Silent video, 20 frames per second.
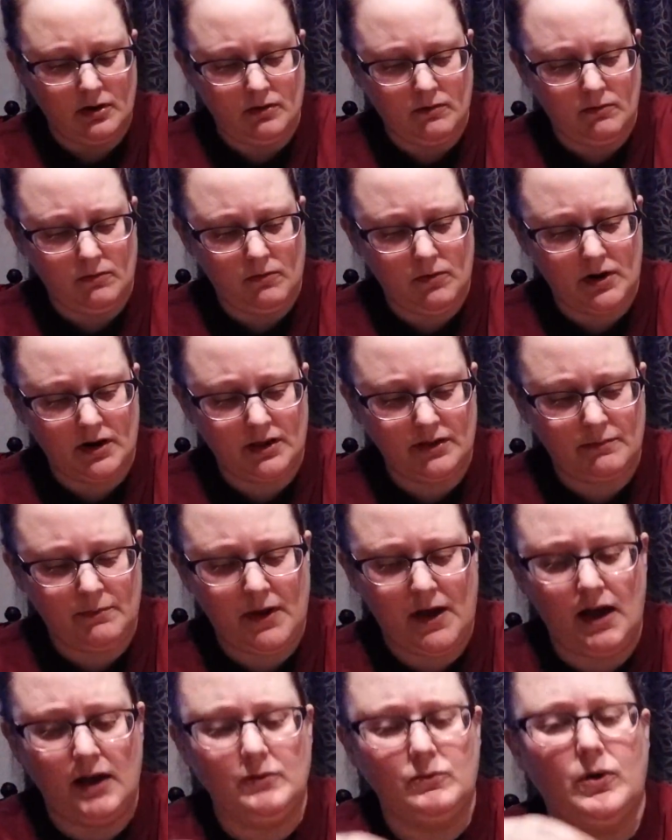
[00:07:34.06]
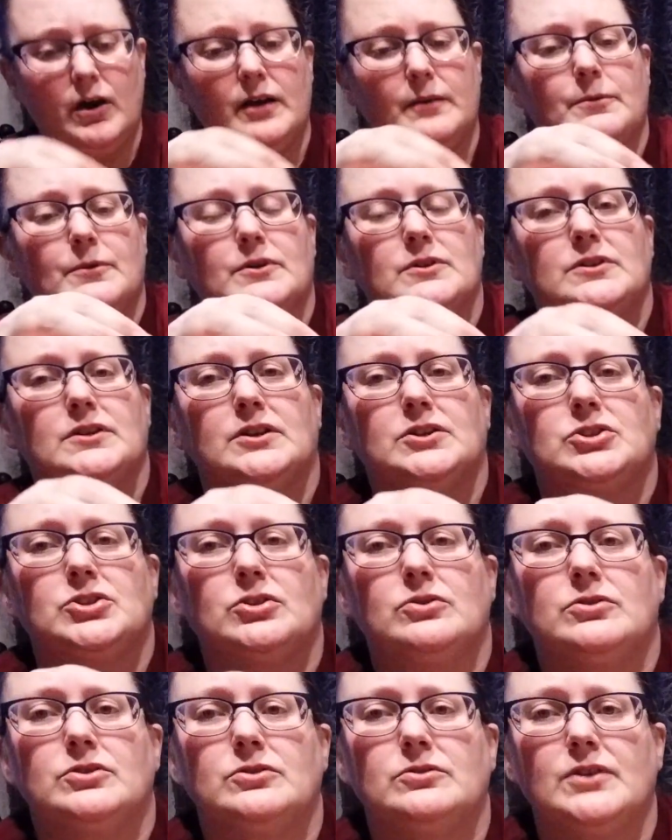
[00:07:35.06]
one of the pen wipers I
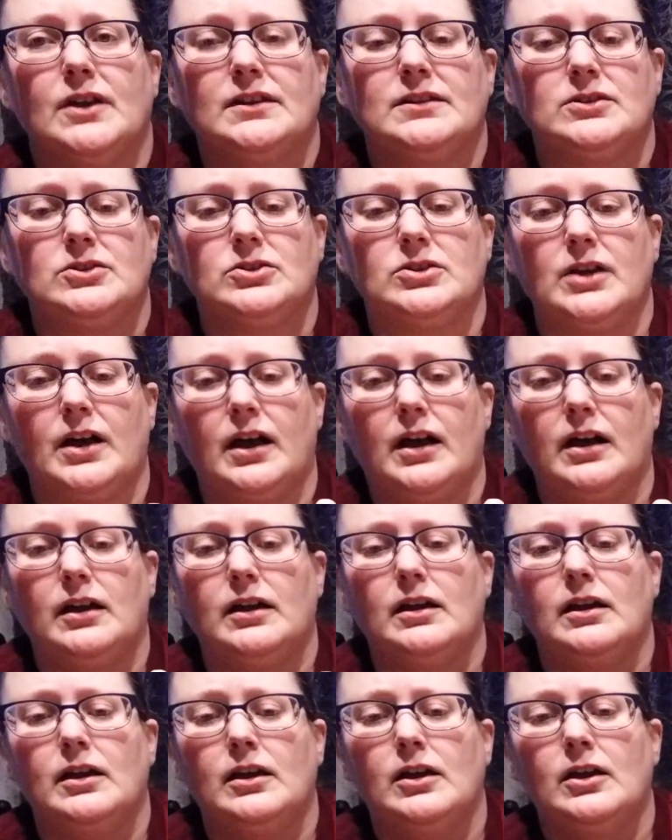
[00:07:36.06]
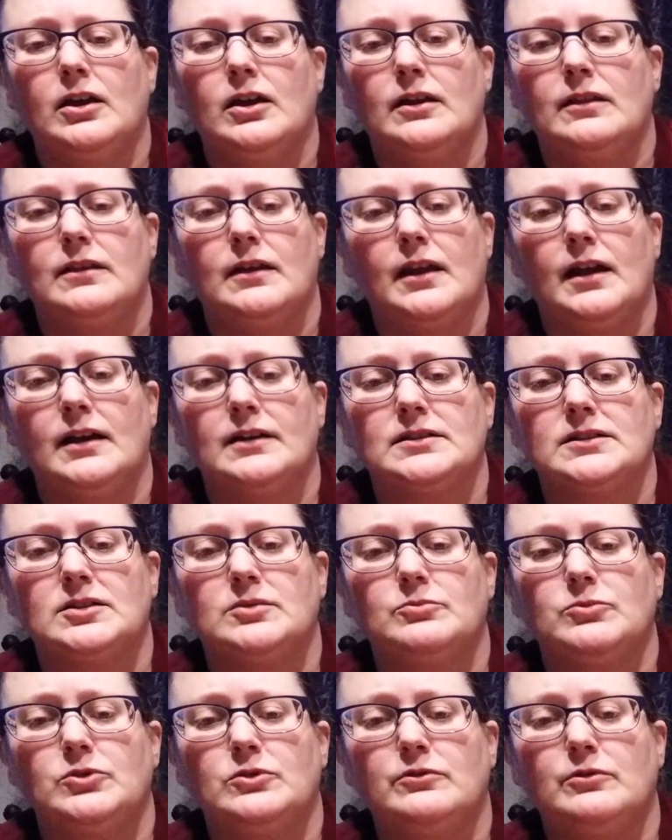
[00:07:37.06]
showed you yesterday that has the
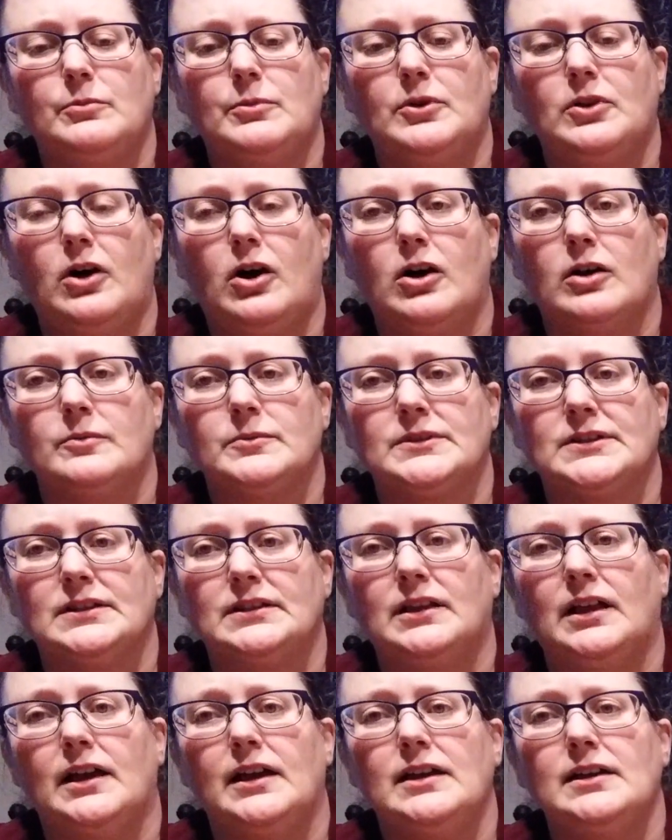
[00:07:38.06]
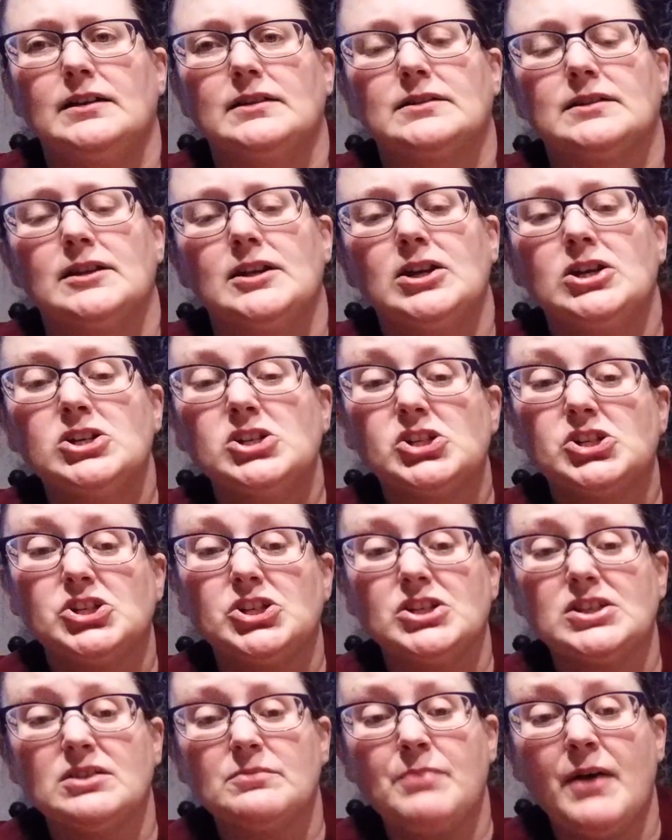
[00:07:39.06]
movable arms and legs,
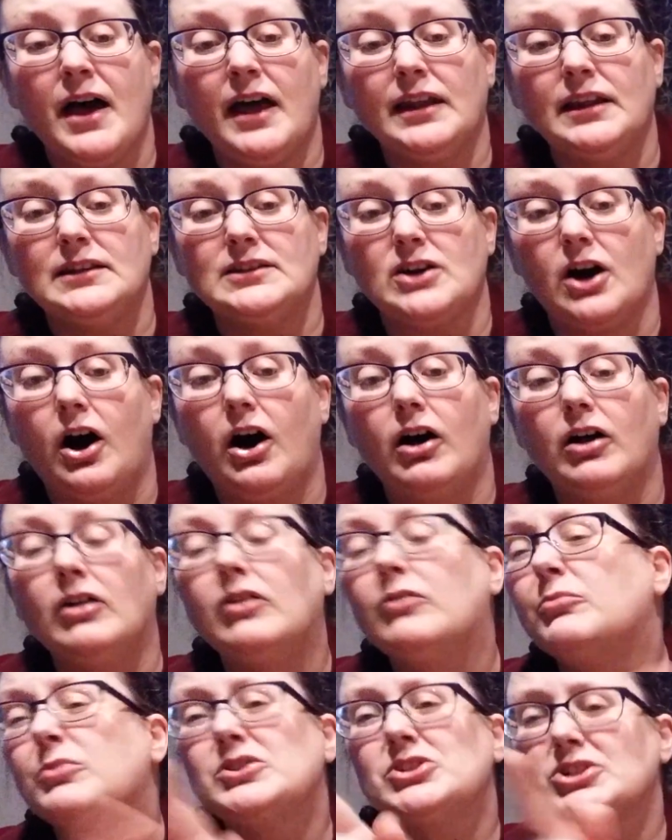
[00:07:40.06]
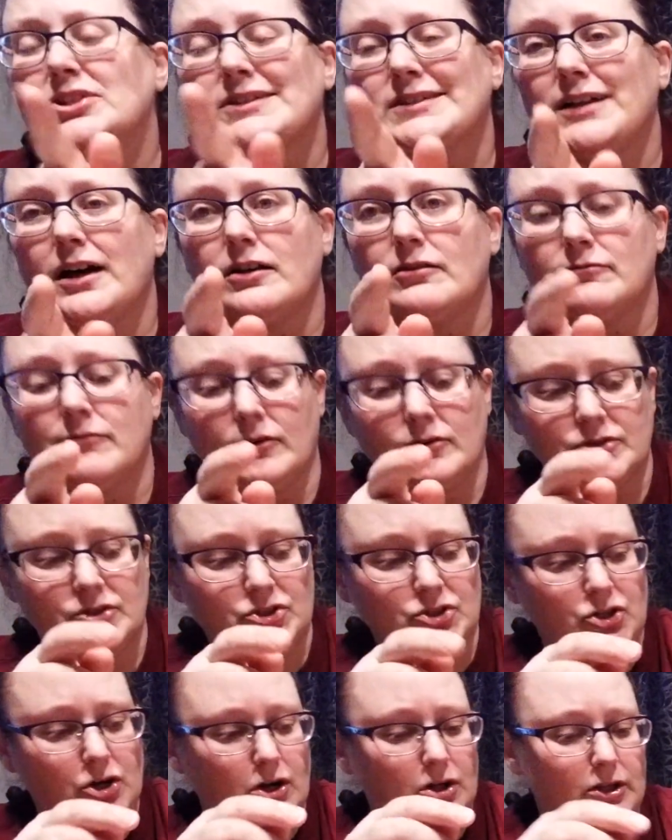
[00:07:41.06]
she's a penny doll, but she's not a frozen
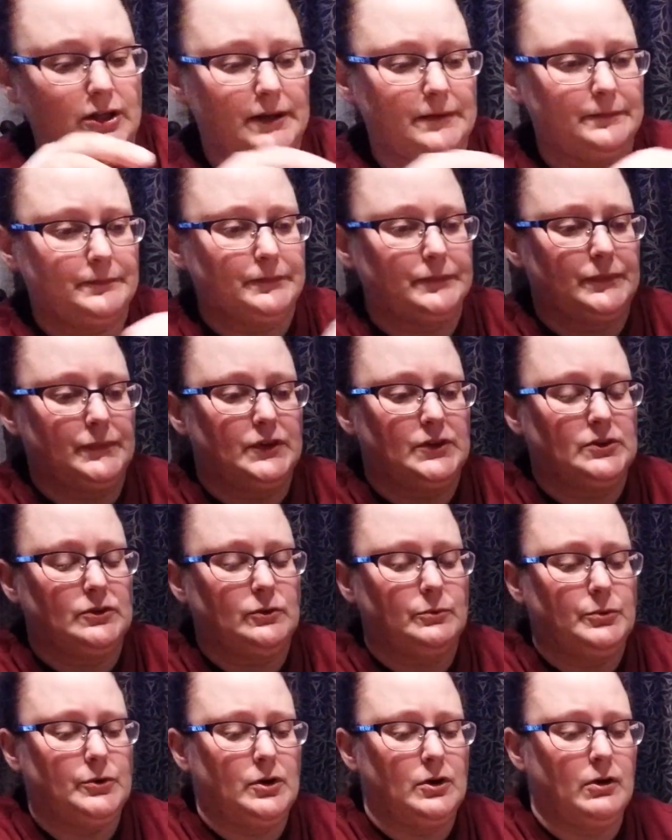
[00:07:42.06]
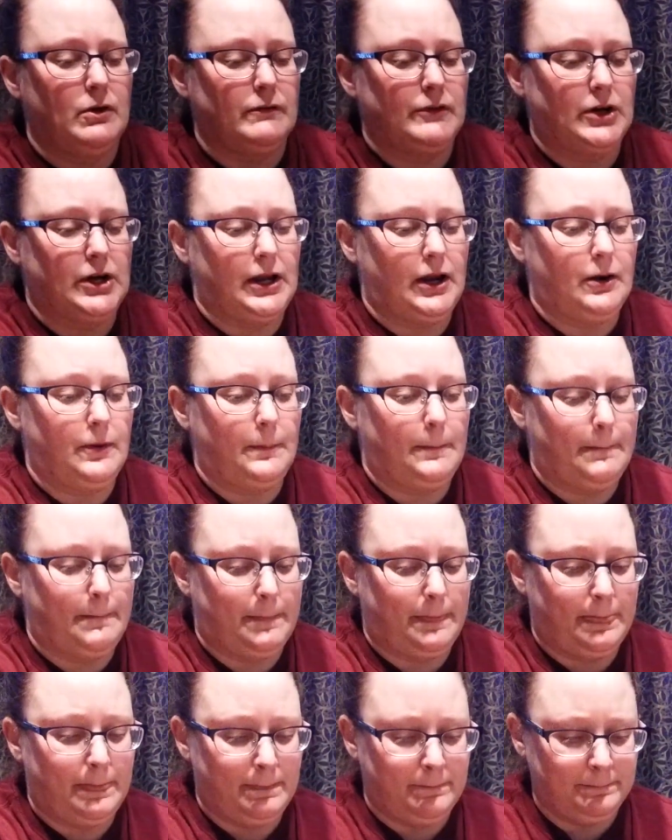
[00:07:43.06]
Charlotte. So we'll put her over here.
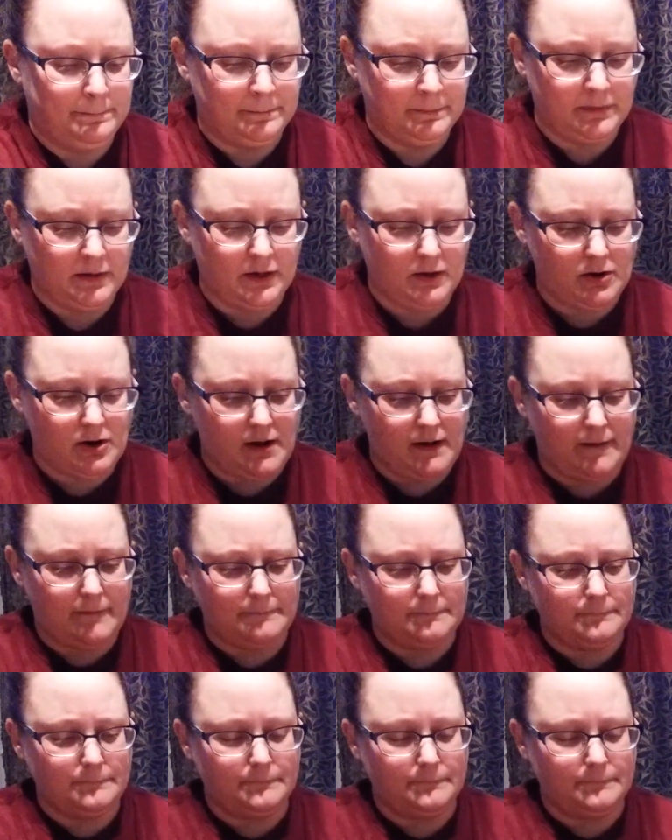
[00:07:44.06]
Okay.